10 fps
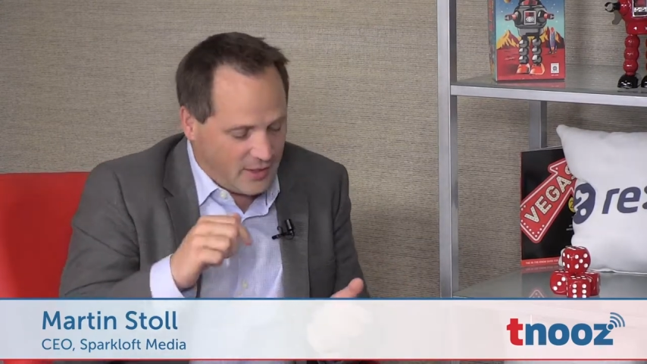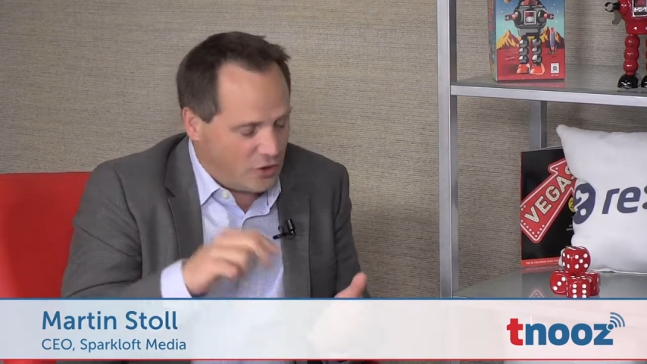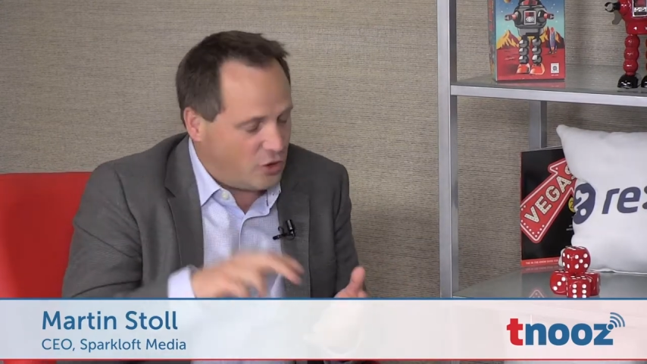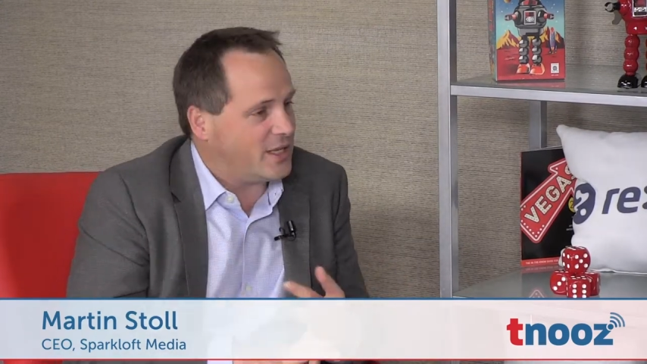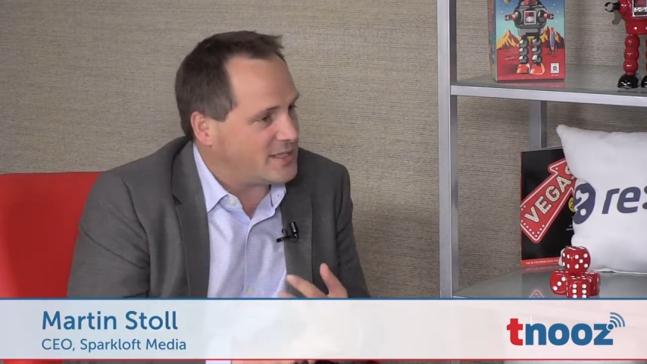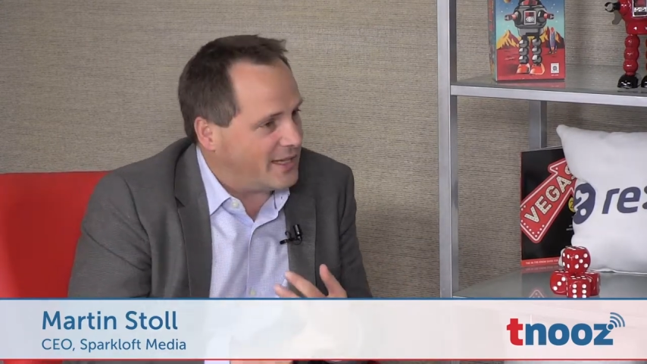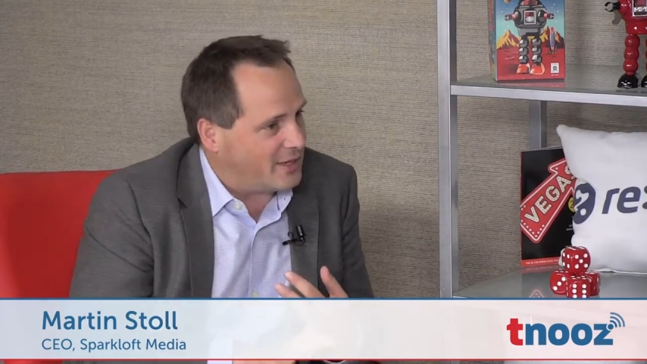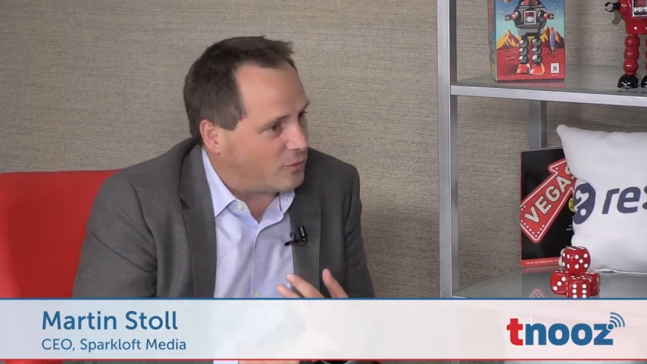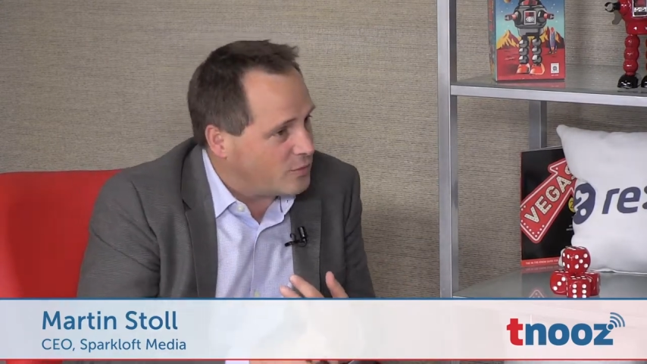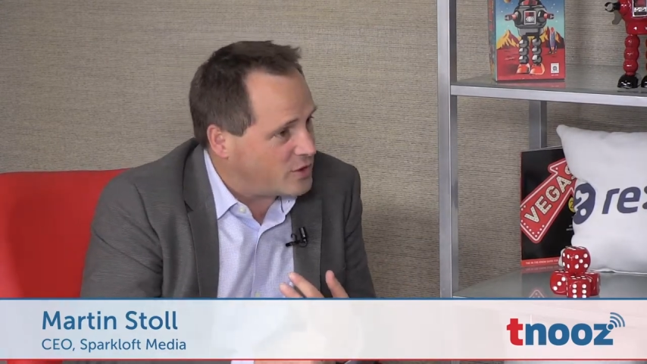Two minutes
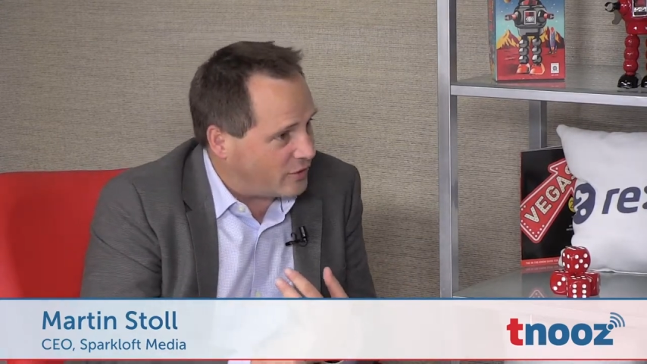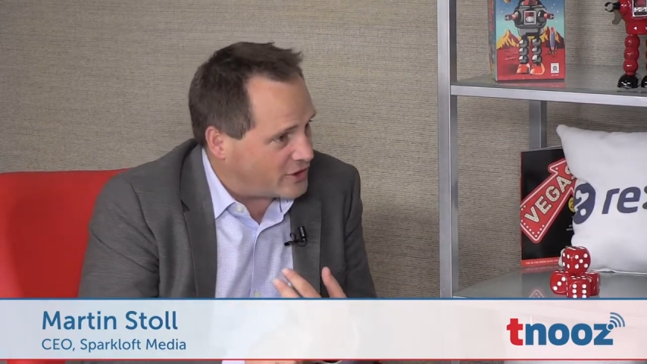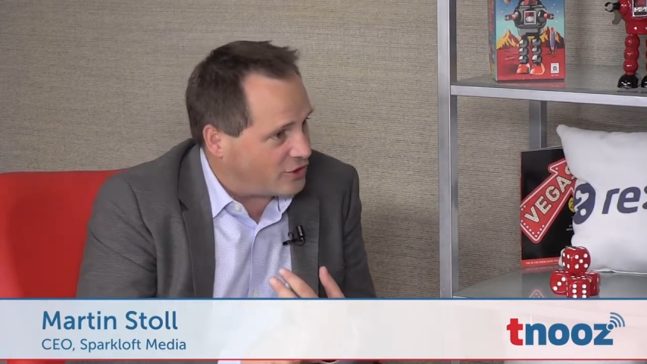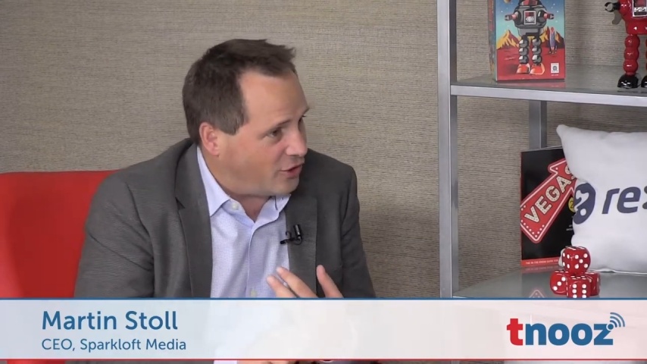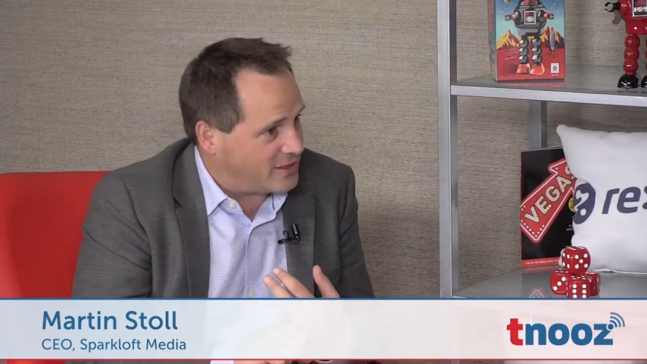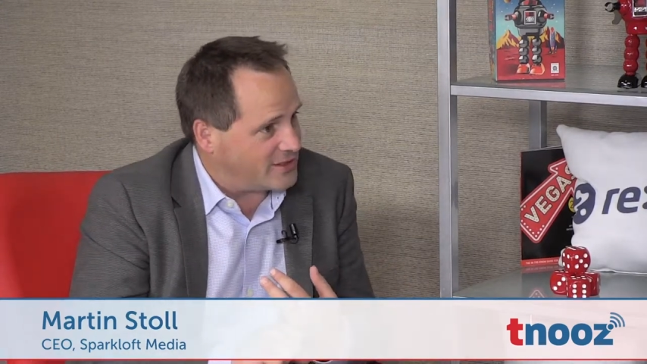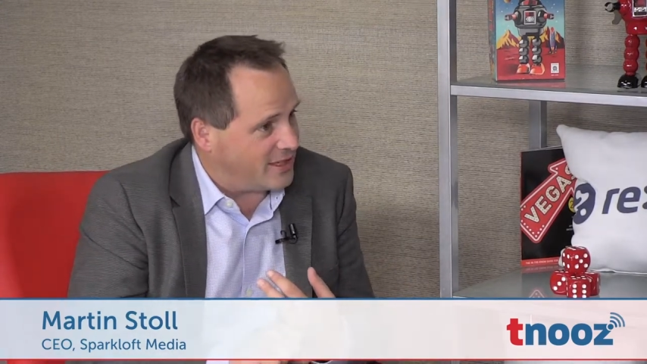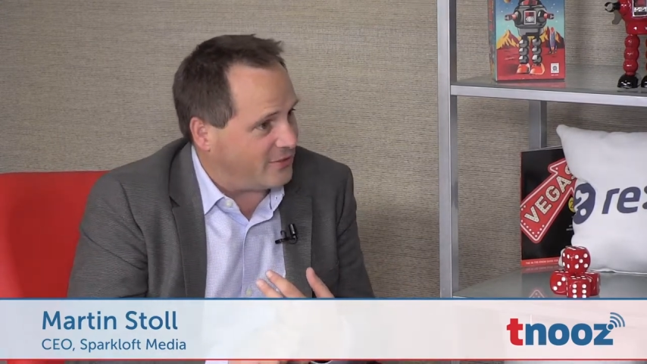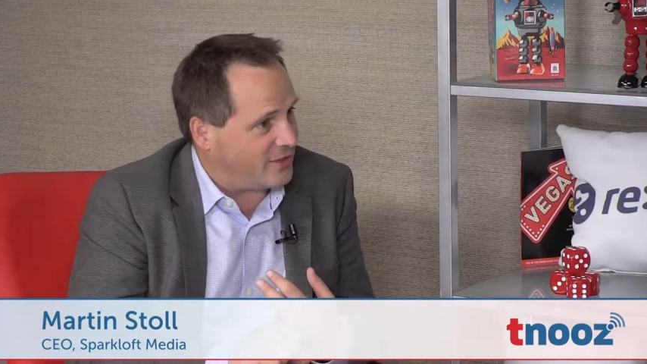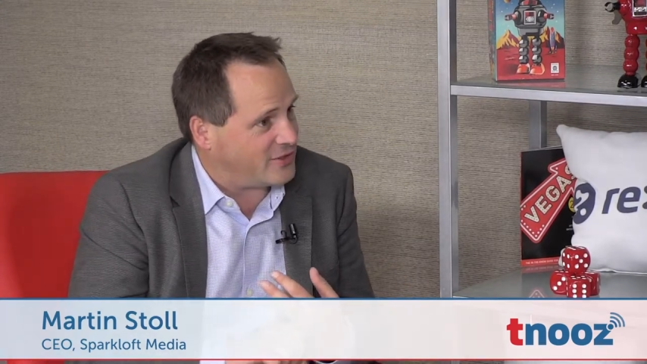later, room service called and
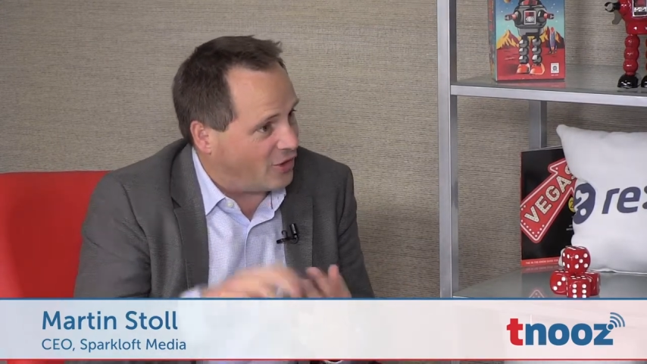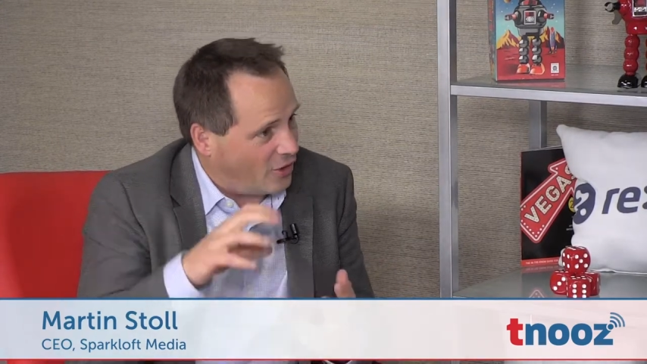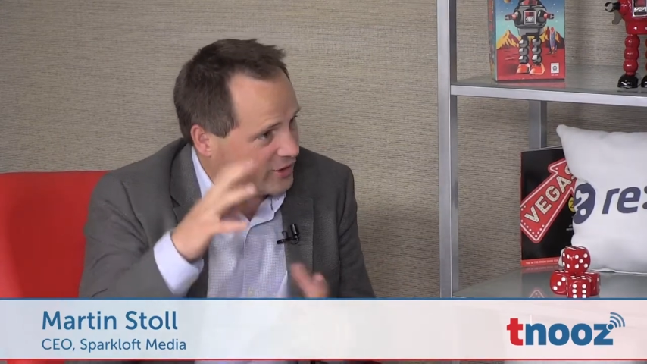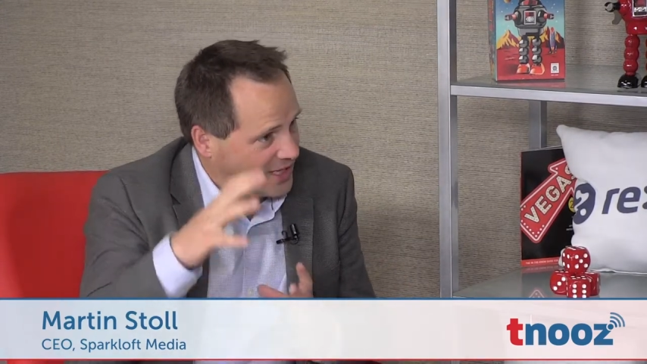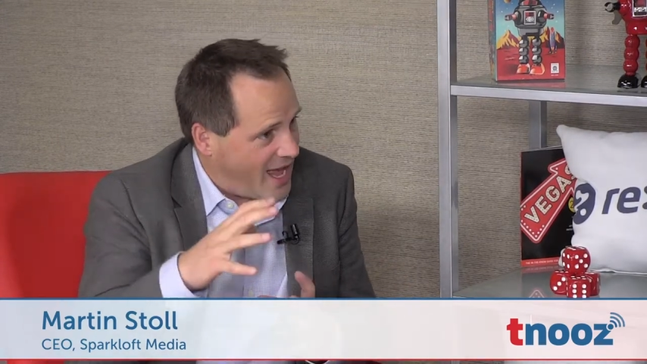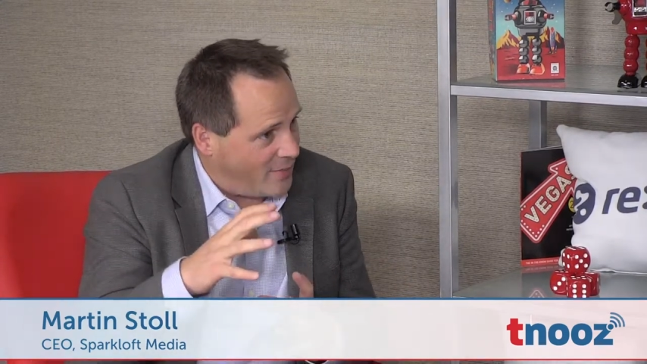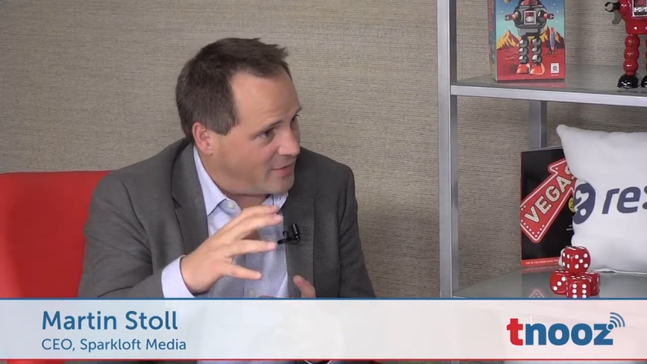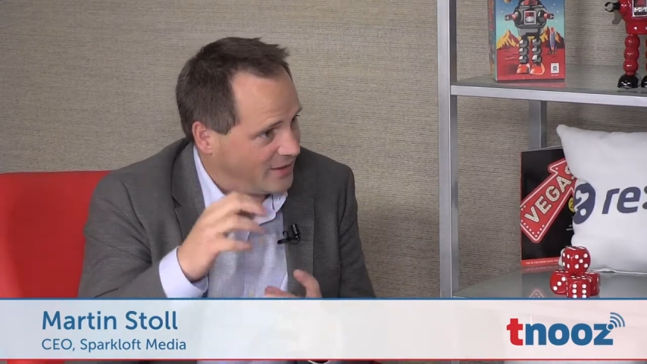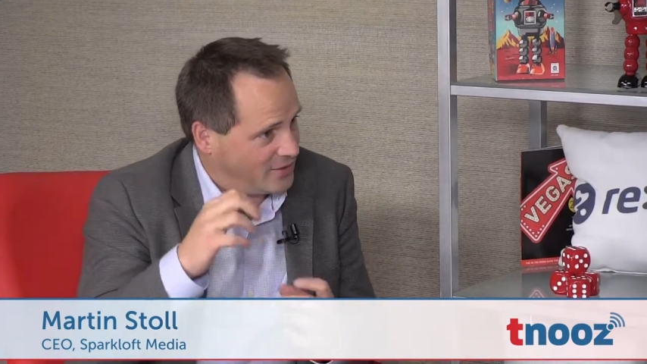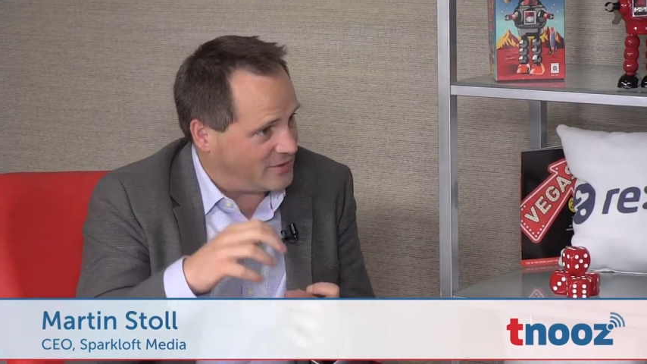said, we saw on the app
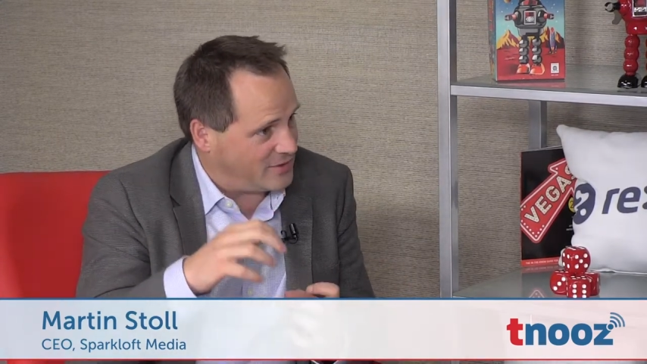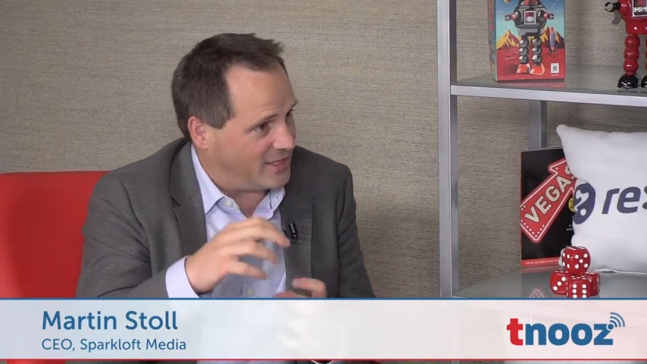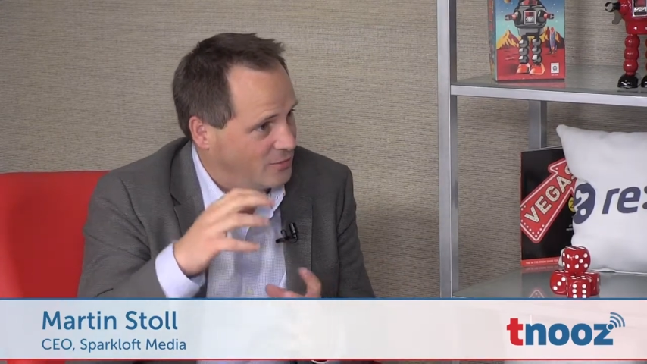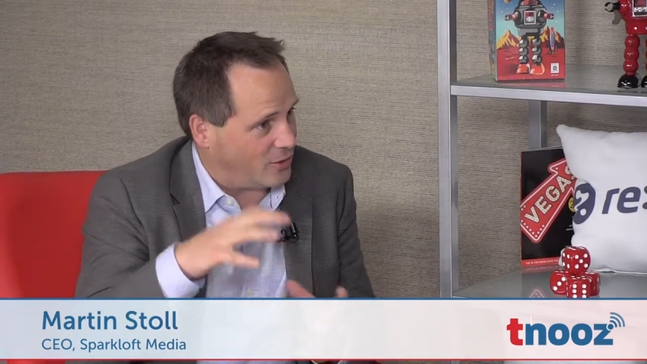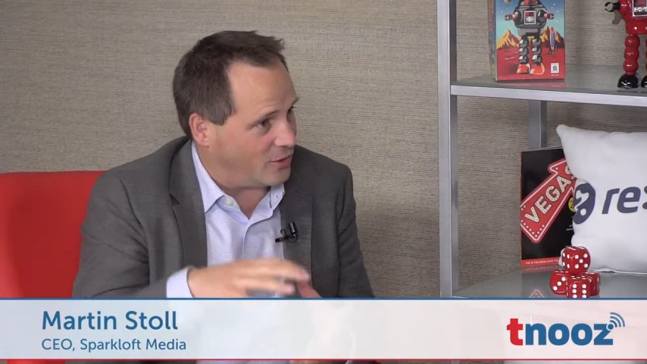that you said you want